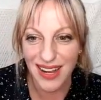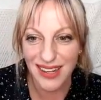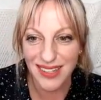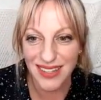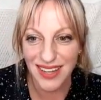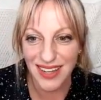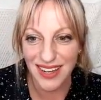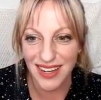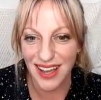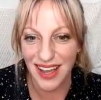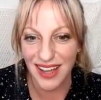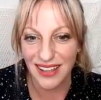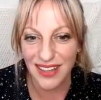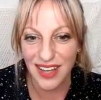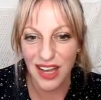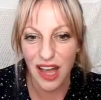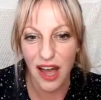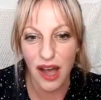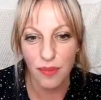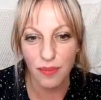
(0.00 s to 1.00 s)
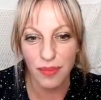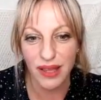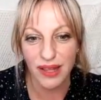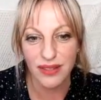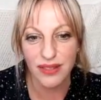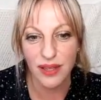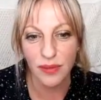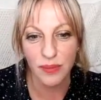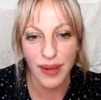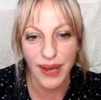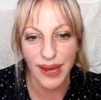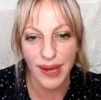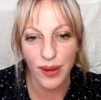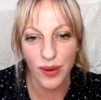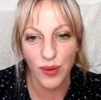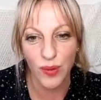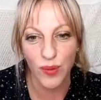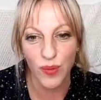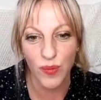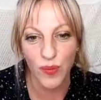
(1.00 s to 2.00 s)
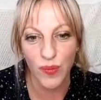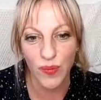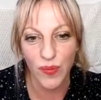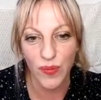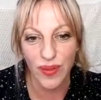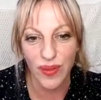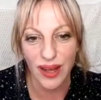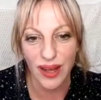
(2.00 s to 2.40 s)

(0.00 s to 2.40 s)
asking in the comments about,